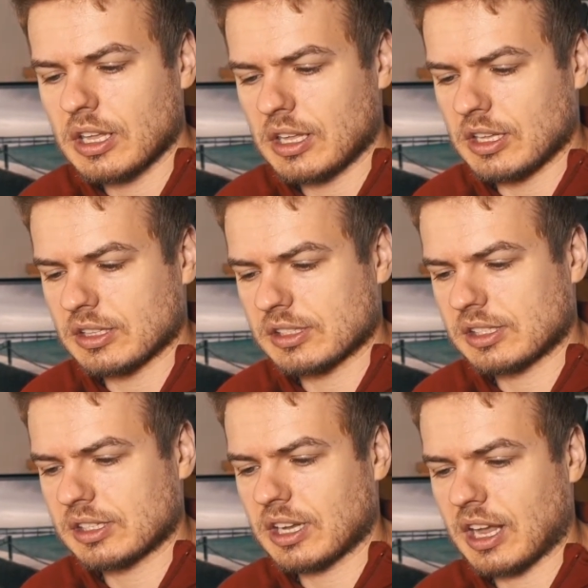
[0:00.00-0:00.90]

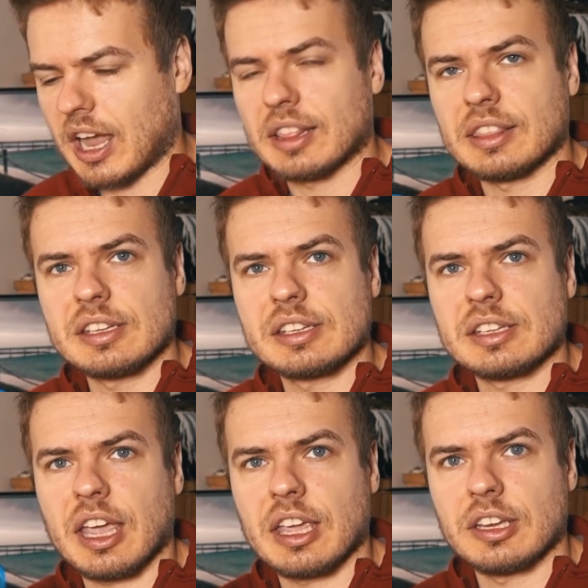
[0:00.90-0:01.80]
it's at this
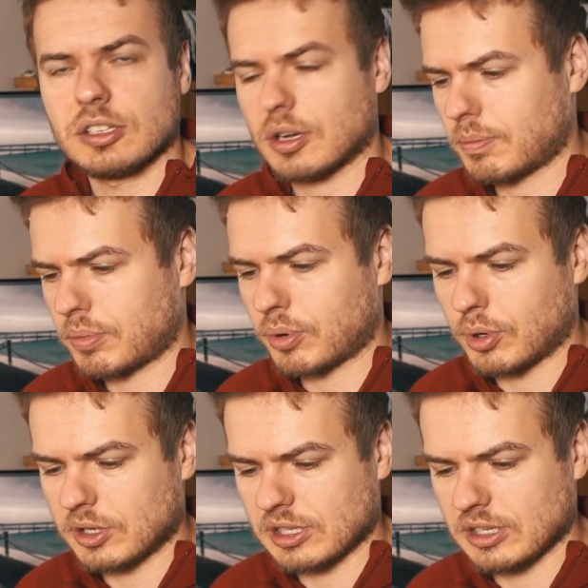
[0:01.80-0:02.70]
stage
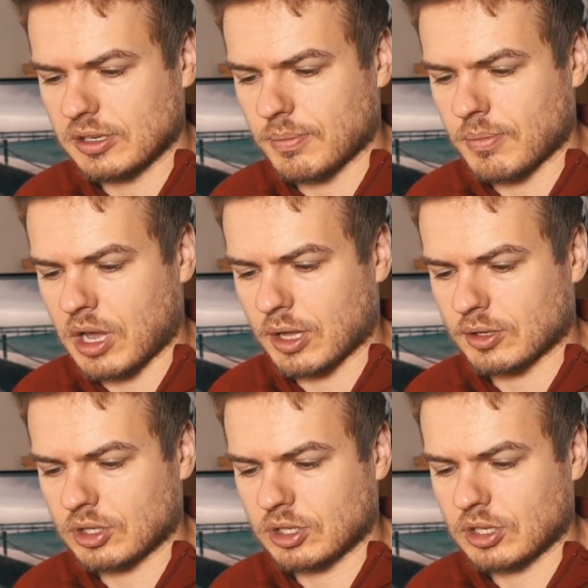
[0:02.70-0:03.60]
pretty
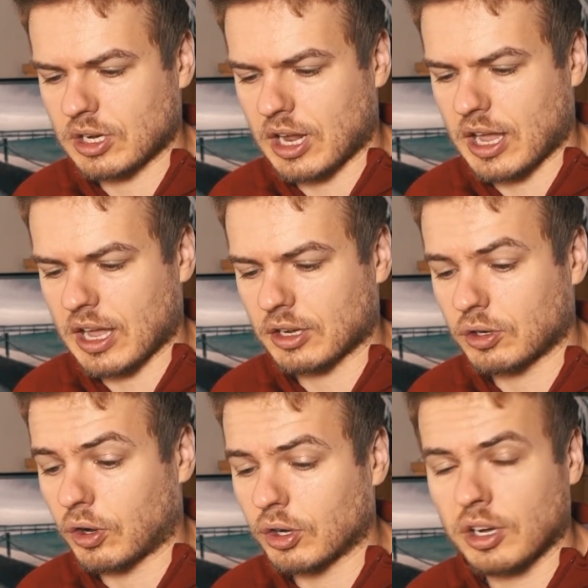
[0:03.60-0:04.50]
much
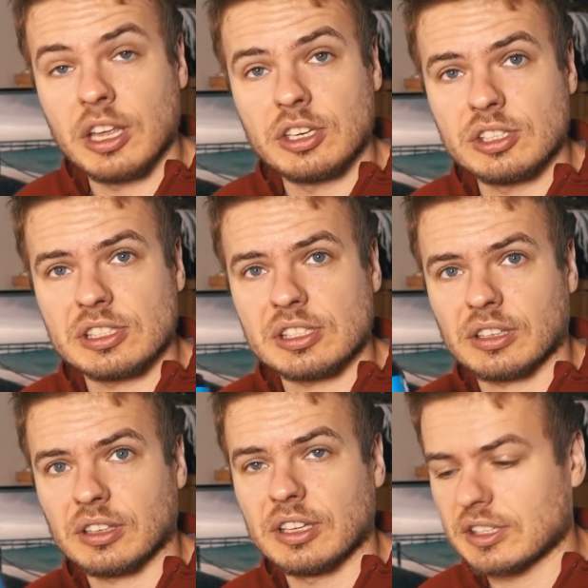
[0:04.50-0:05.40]
gone. It just
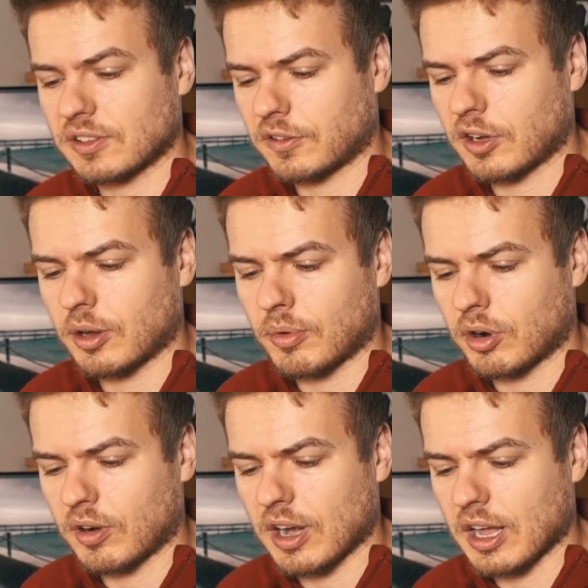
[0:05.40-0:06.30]
leaks from
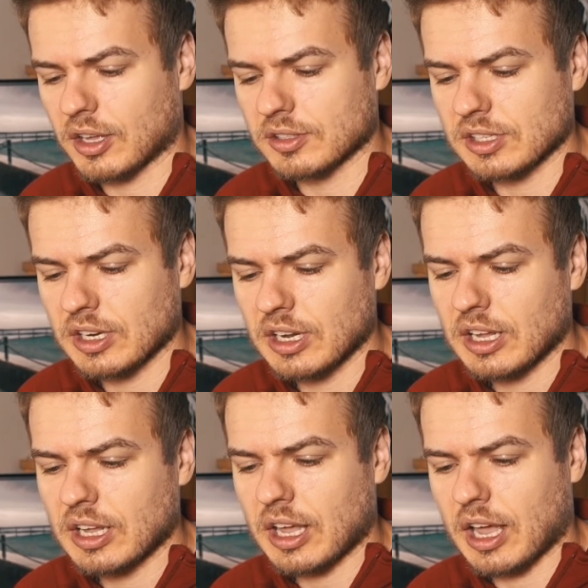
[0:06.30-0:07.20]
around
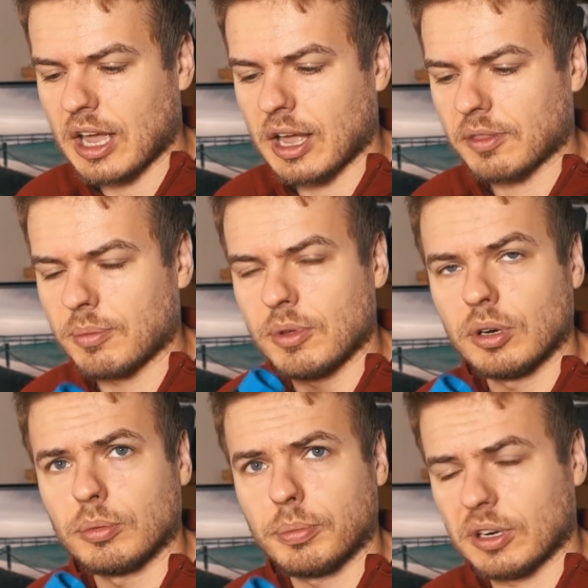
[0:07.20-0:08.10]
the
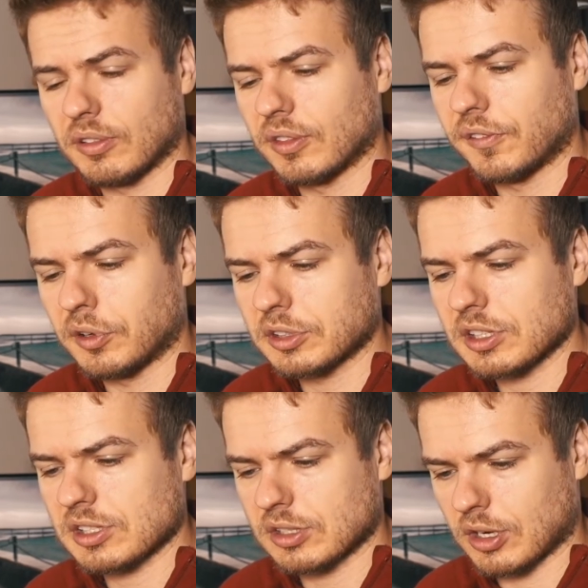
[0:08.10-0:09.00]
middle bit of the
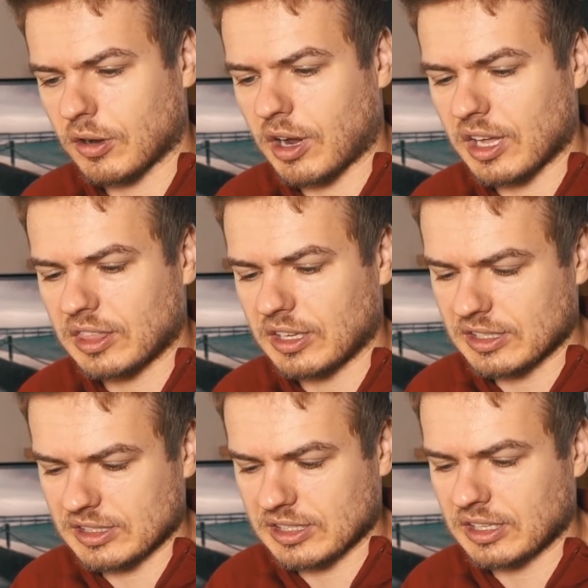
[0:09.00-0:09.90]
filter, so I think
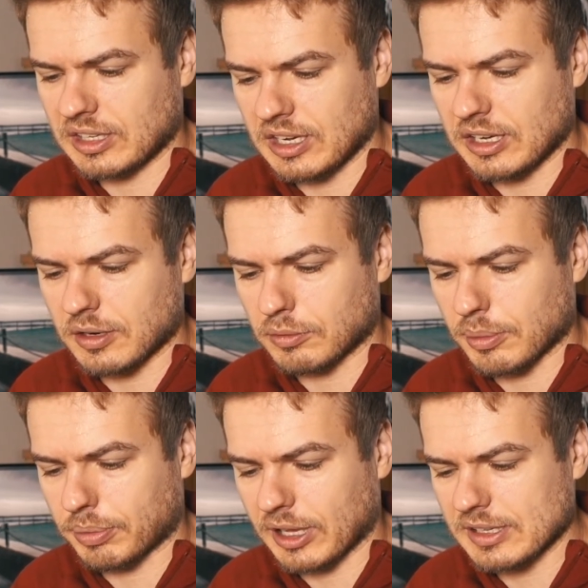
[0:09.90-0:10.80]
it's going to need
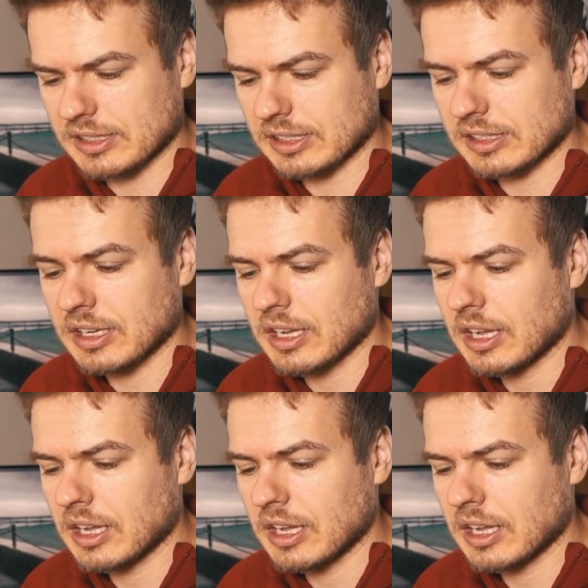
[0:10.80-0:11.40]
replacing,